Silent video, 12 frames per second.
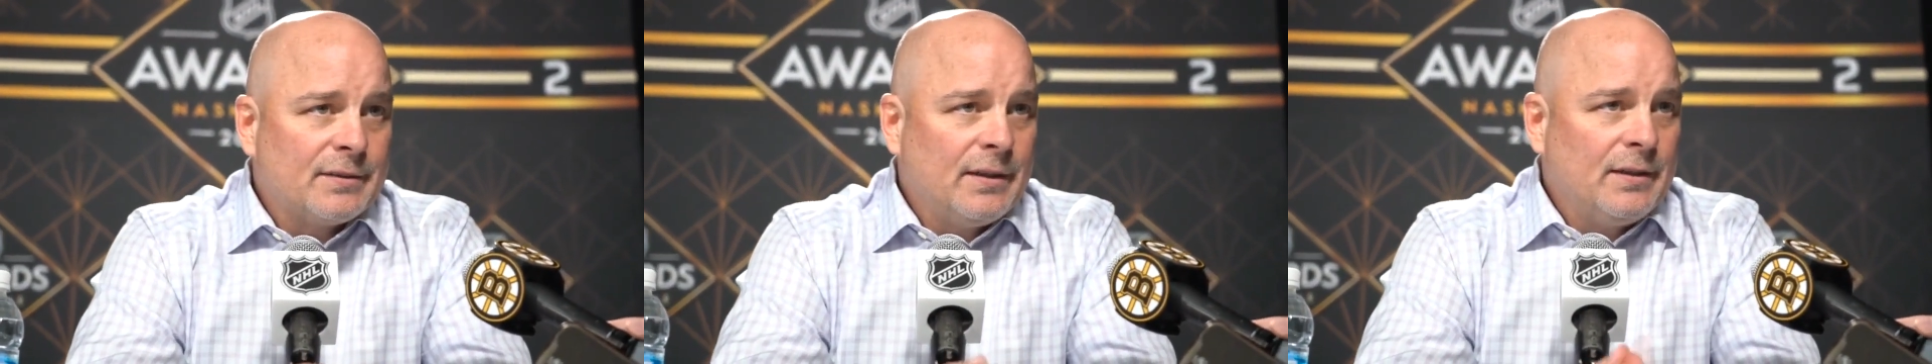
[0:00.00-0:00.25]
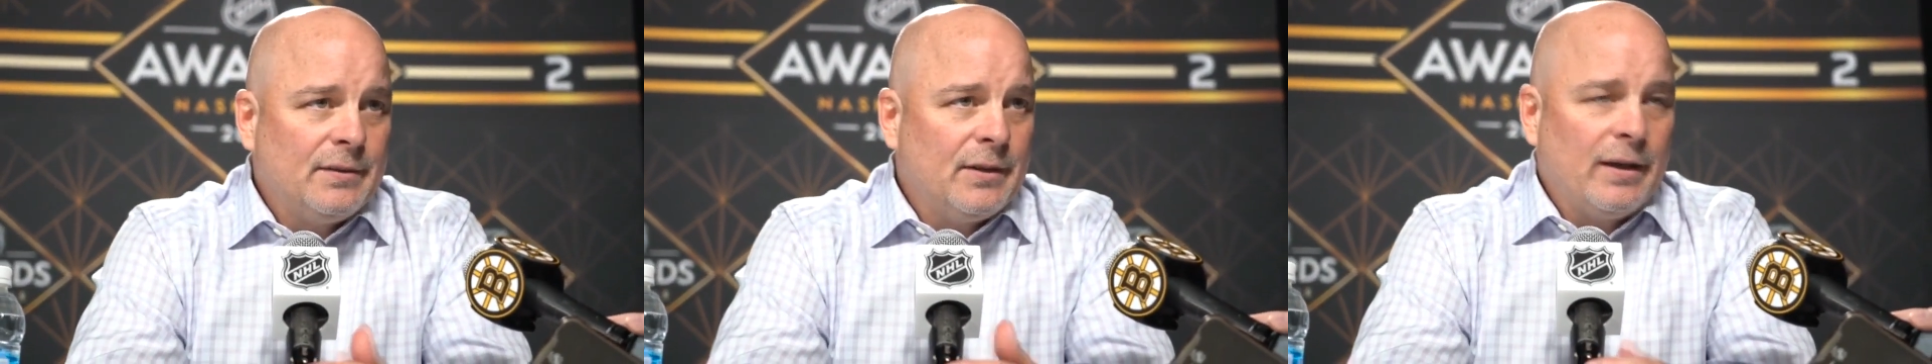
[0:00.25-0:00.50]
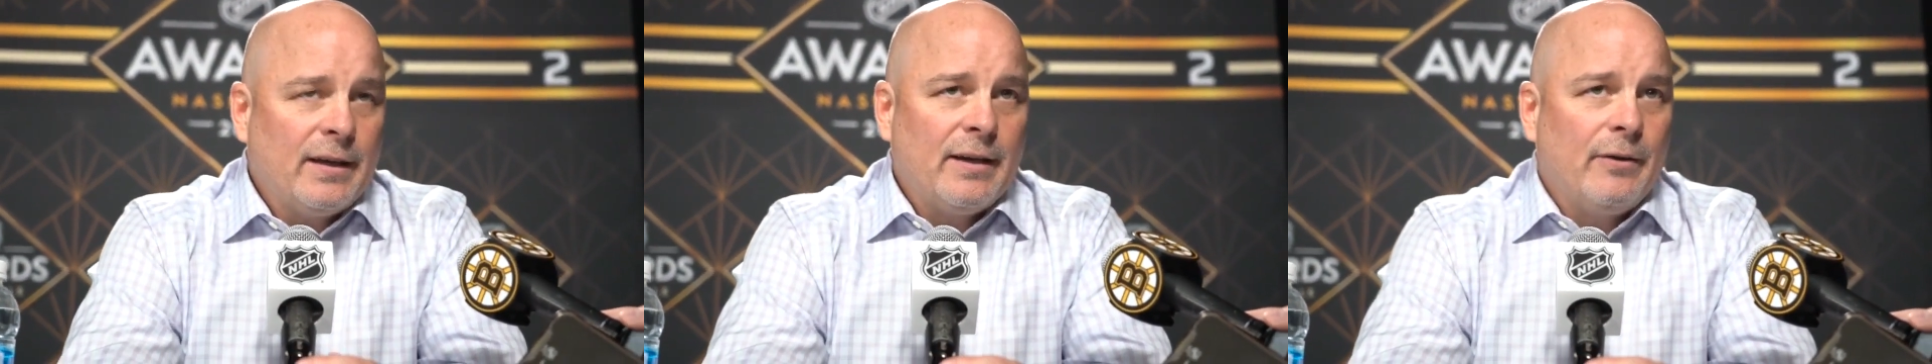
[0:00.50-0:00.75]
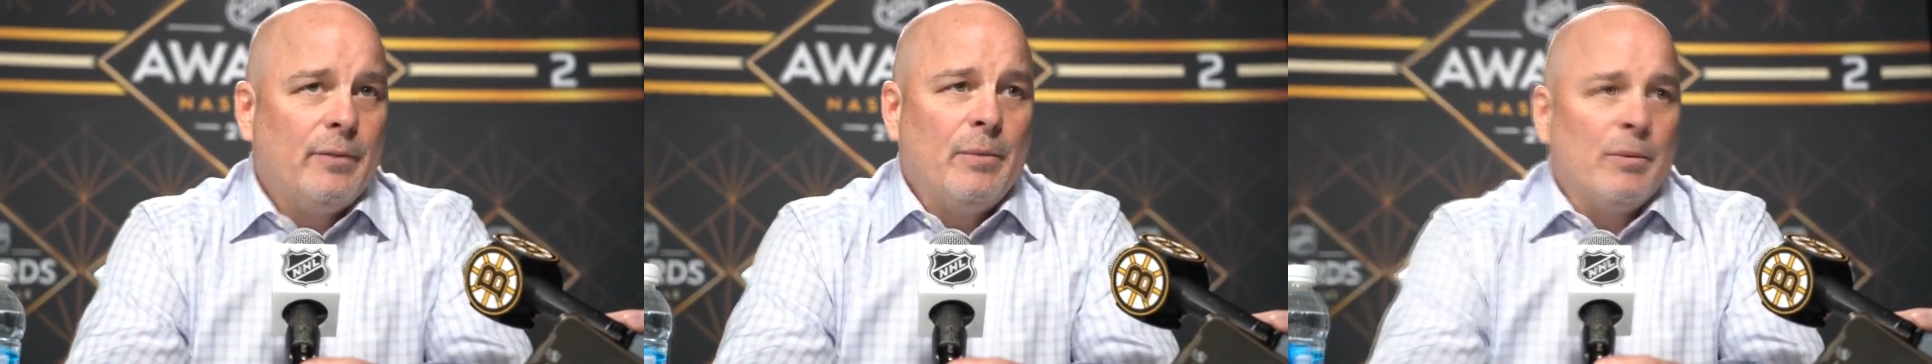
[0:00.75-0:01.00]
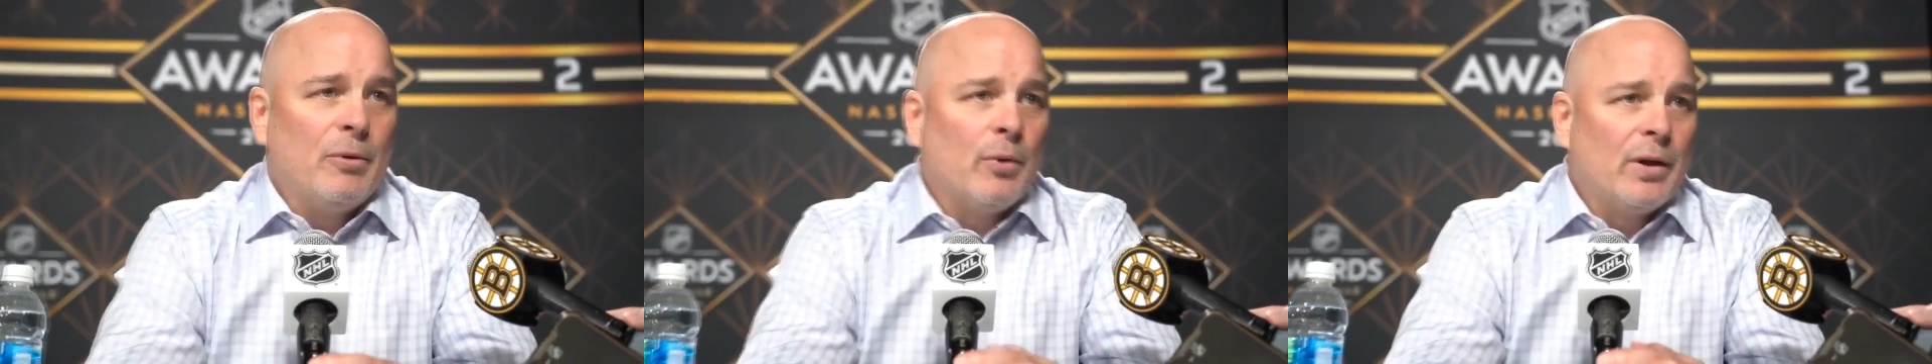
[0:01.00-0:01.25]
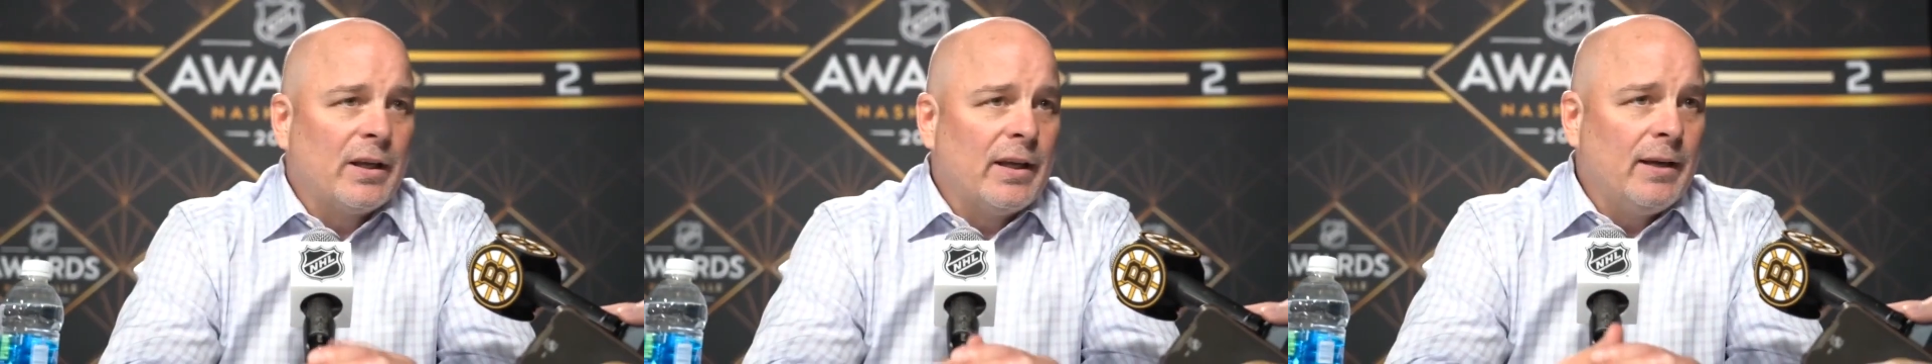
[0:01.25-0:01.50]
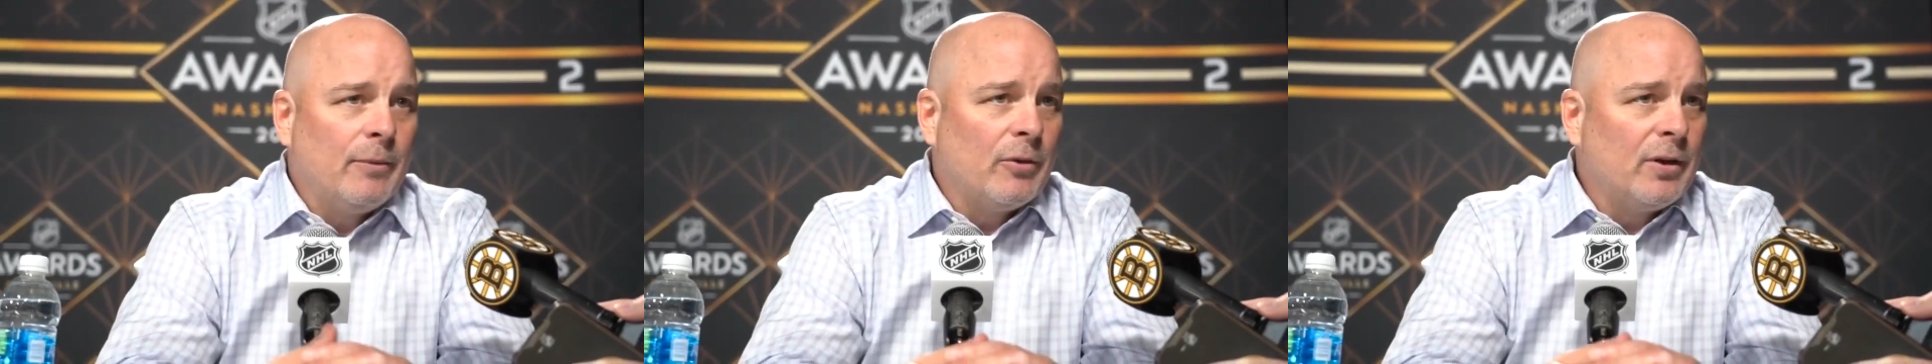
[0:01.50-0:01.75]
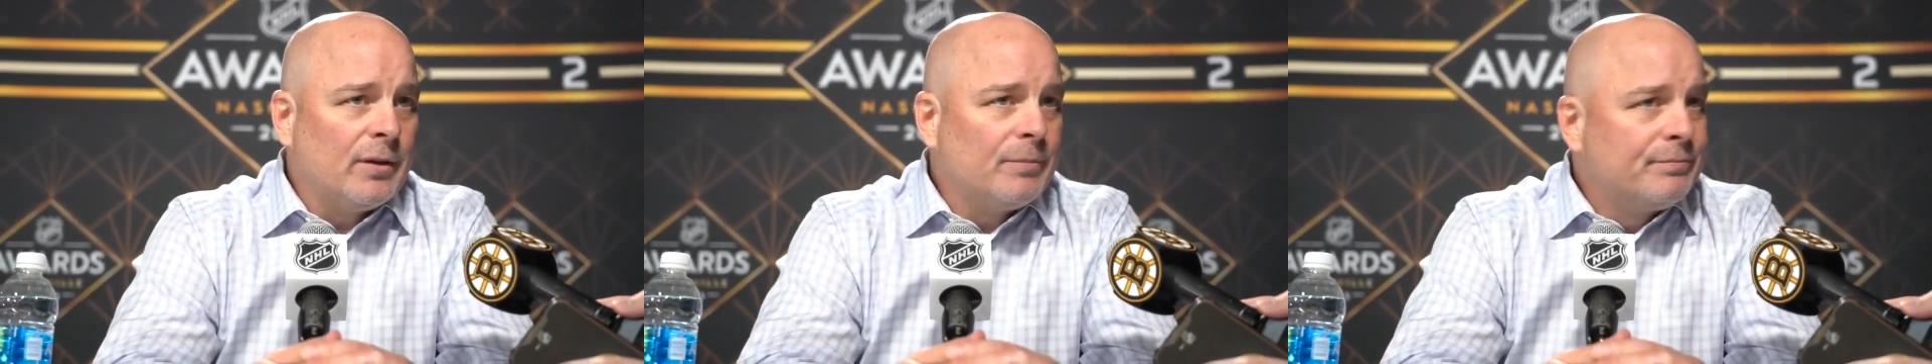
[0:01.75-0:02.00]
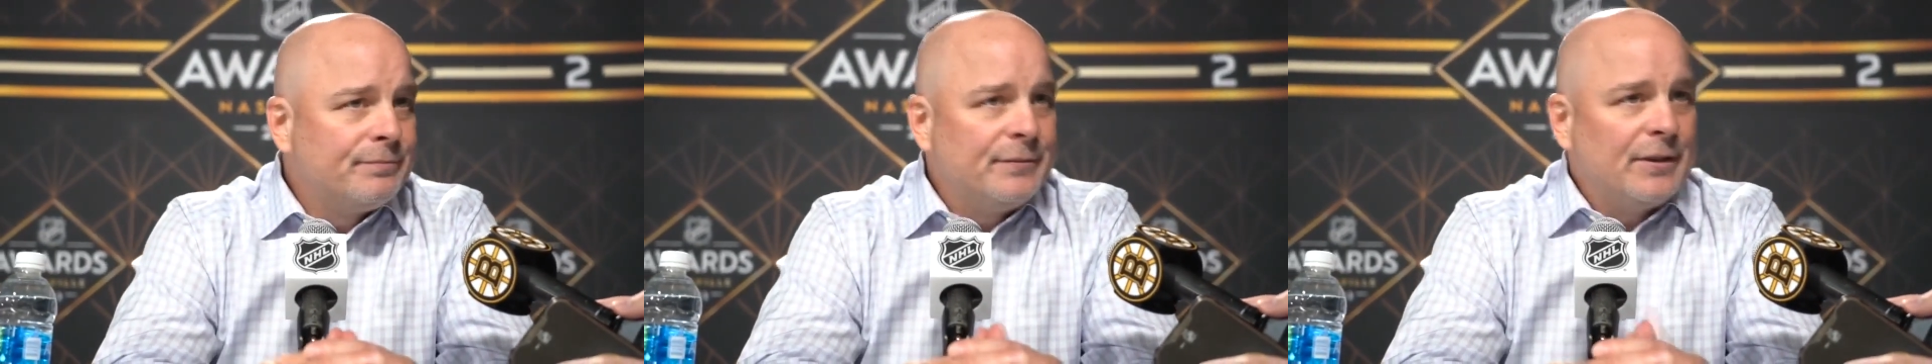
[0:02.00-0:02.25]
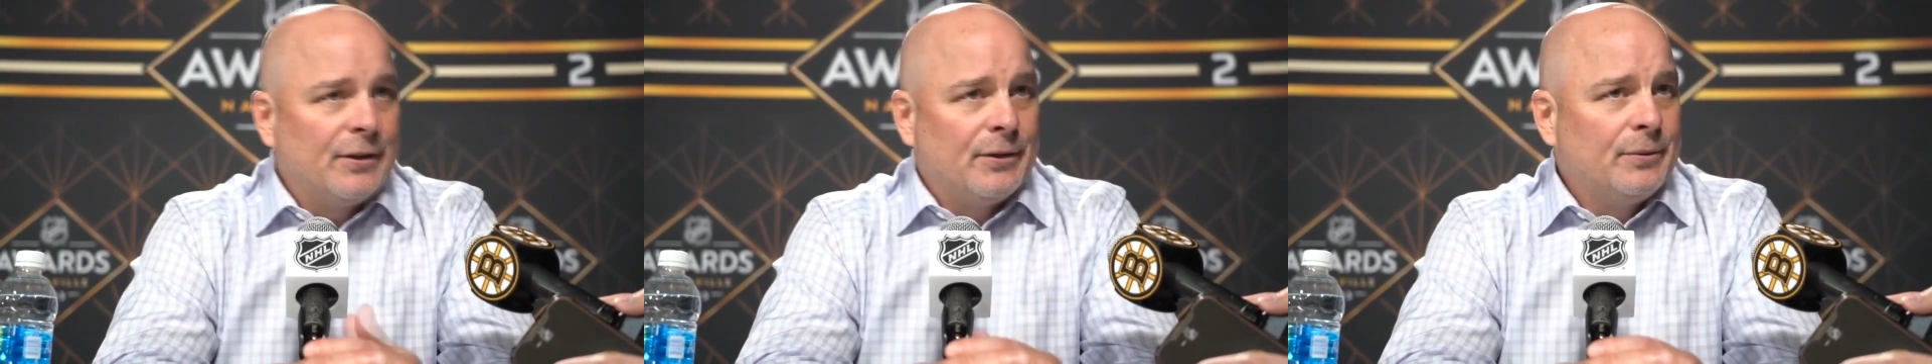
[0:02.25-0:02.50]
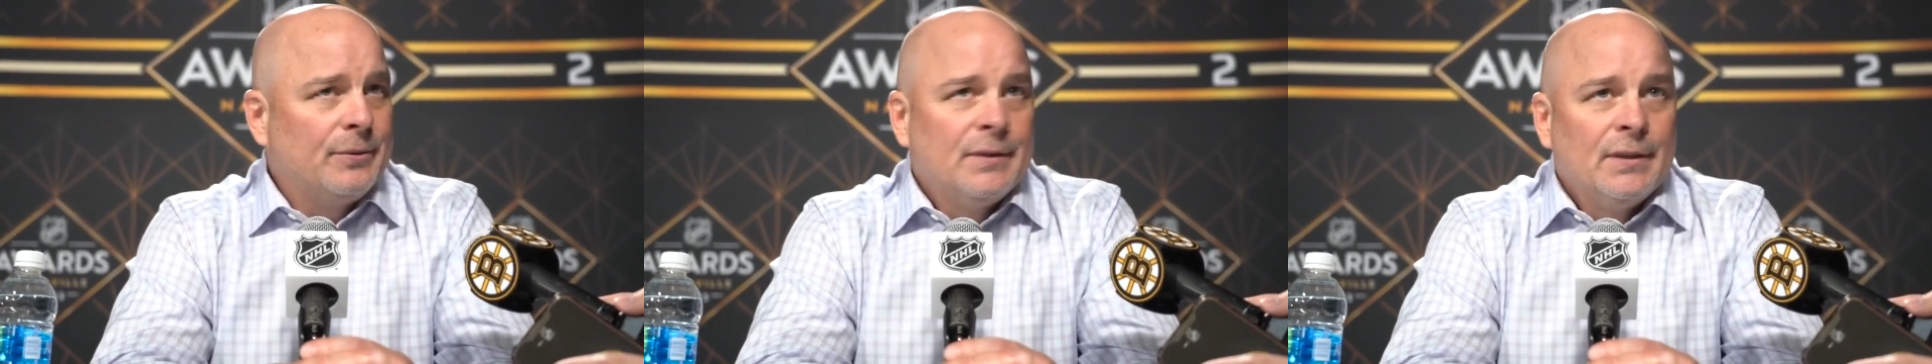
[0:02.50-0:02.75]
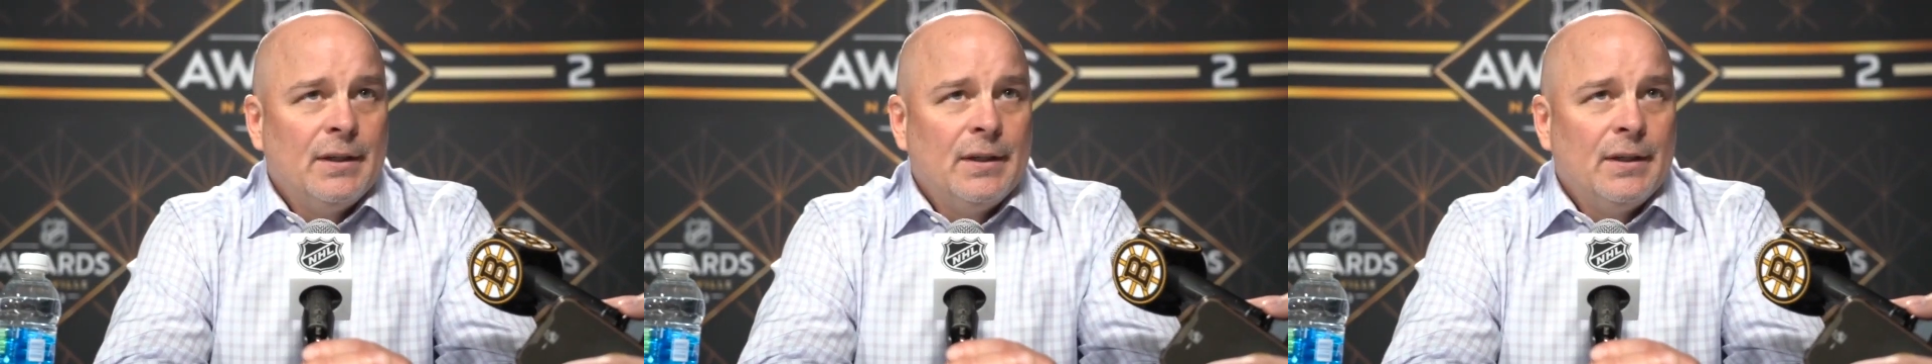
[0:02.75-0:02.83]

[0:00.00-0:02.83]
And, you know, I can't remember one game where, you know,